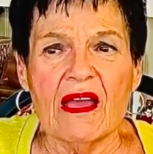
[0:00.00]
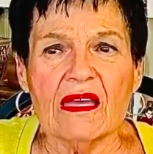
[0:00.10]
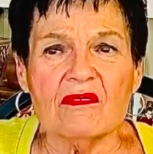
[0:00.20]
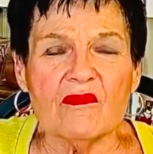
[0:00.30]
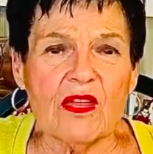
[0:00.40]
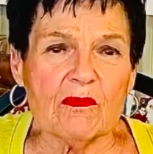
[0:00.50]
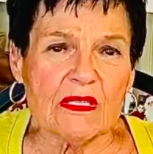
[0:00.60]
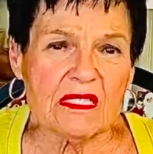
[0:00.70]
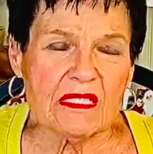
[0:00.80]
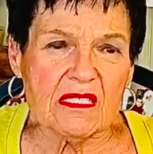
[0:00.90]
in family
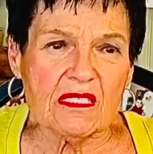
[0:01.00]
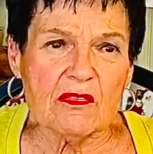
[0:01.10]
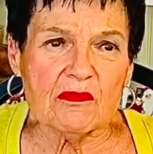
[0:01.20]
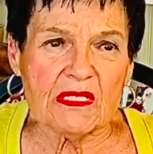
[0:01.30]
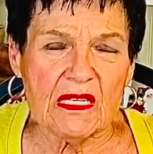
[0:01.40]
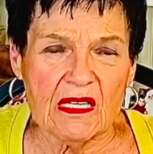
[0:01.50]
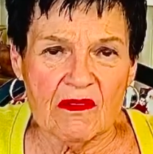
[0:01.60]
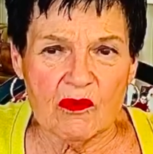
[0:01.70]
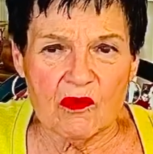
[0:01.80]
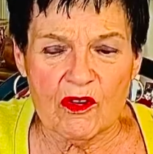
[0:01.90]
systems and in
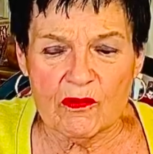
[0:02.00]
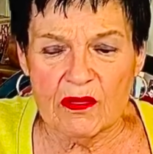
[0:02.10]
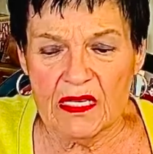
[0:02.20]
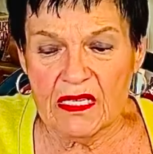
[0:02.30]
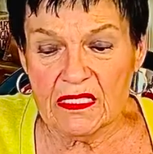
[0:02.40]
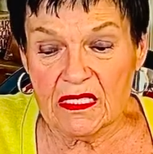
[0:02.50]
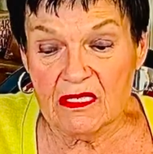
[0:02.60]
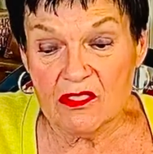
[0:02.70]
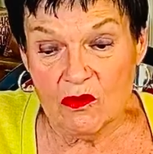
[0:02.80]
the workplace. And so